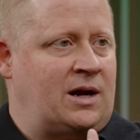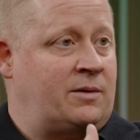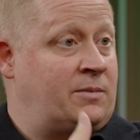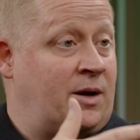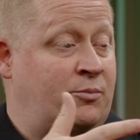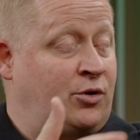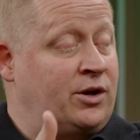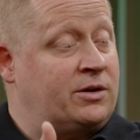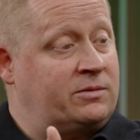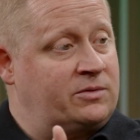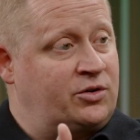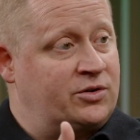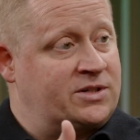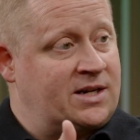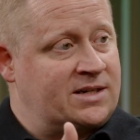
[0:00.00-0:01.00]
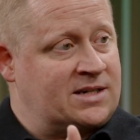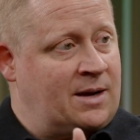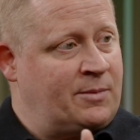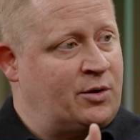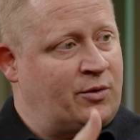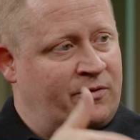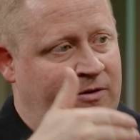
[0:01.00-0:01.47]
a pretty good sized
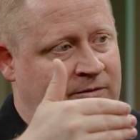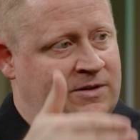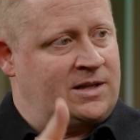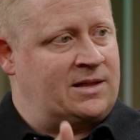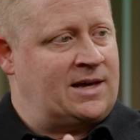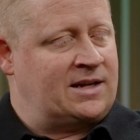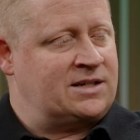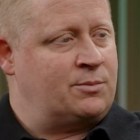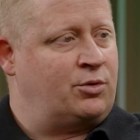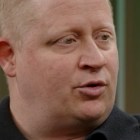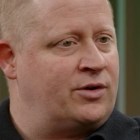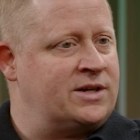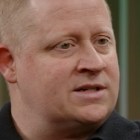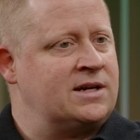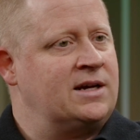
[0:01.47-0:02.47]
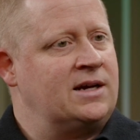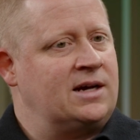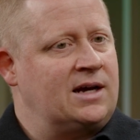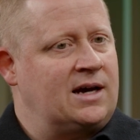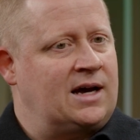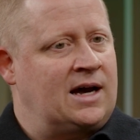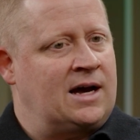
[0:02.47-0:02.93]
company with 15,000 employees,
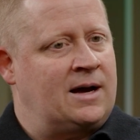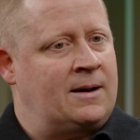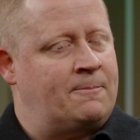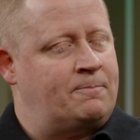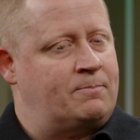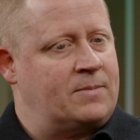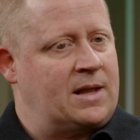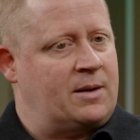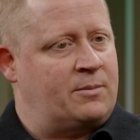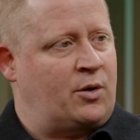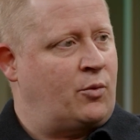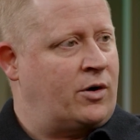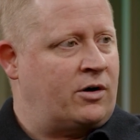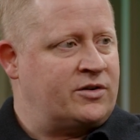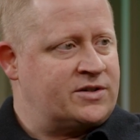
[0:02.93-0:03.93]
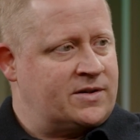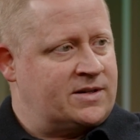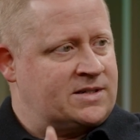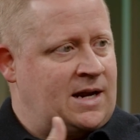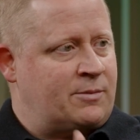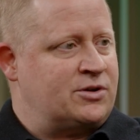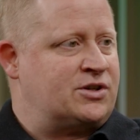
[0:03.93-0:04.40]
but we're also the
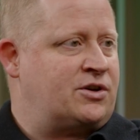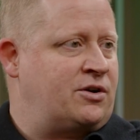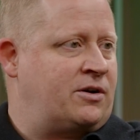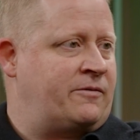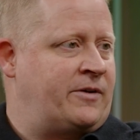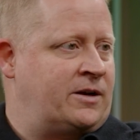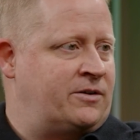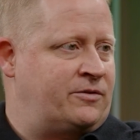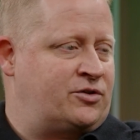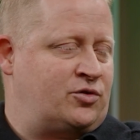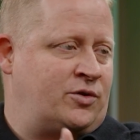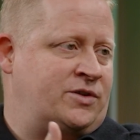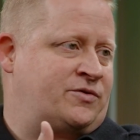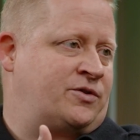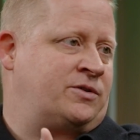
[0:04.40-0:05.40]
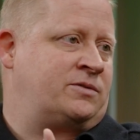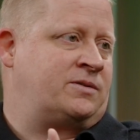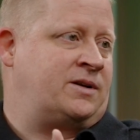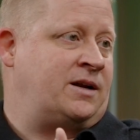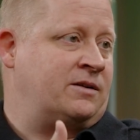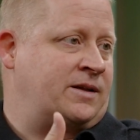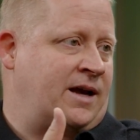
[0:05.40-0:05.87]
cybersecurity vendor of choice for
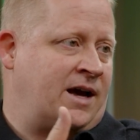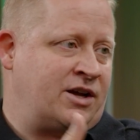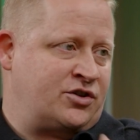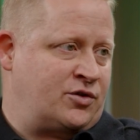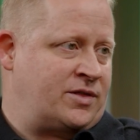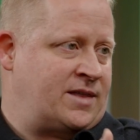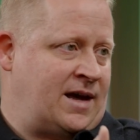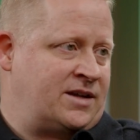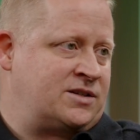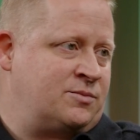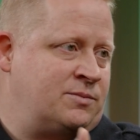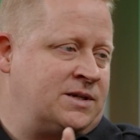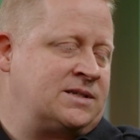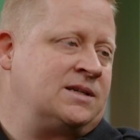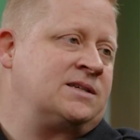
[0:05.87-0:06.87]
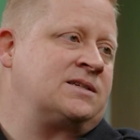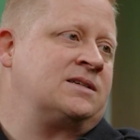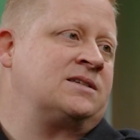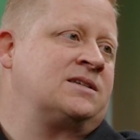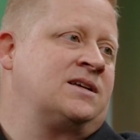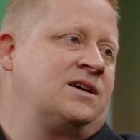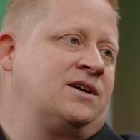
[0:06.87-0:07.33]
nearly 100,000
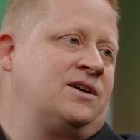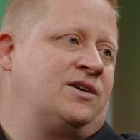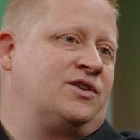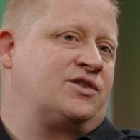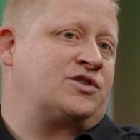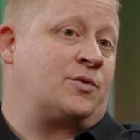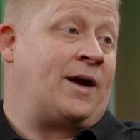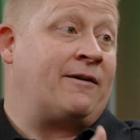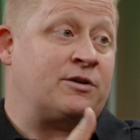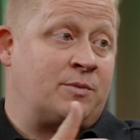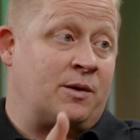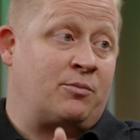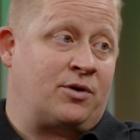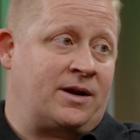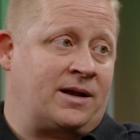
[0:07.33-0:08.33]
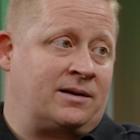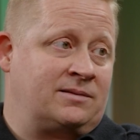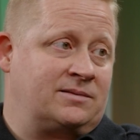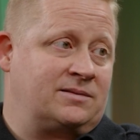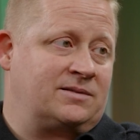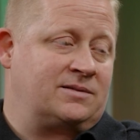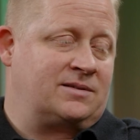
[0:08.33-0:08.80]
businesses. So we have to be a pretty
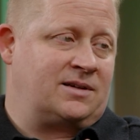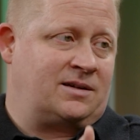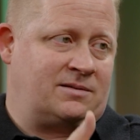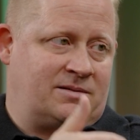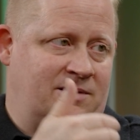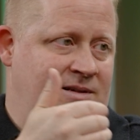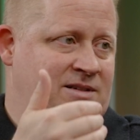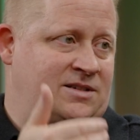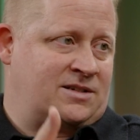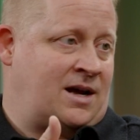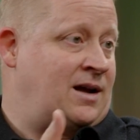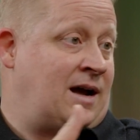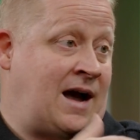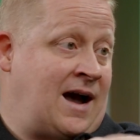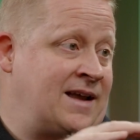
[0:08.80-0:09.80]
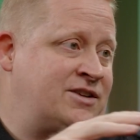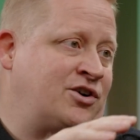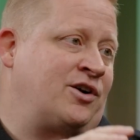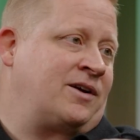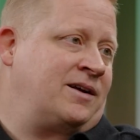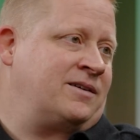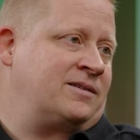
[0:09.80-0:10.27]
high
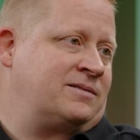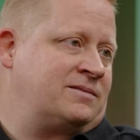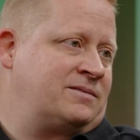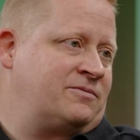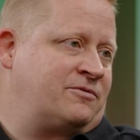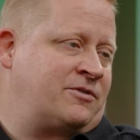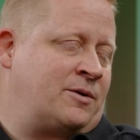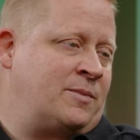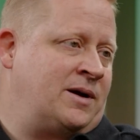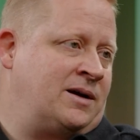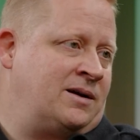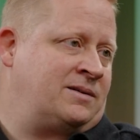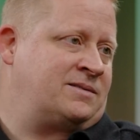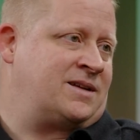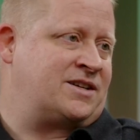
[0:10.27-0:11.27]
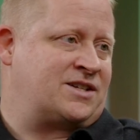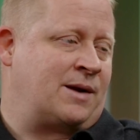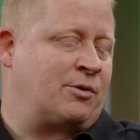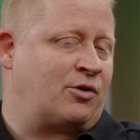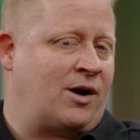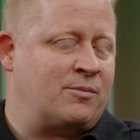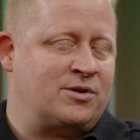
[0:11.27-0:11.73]
target from a
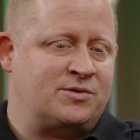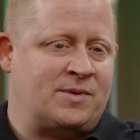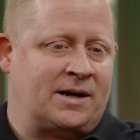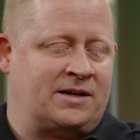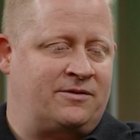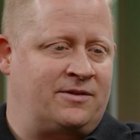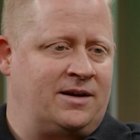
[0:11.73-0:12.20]
cybercrime perspective.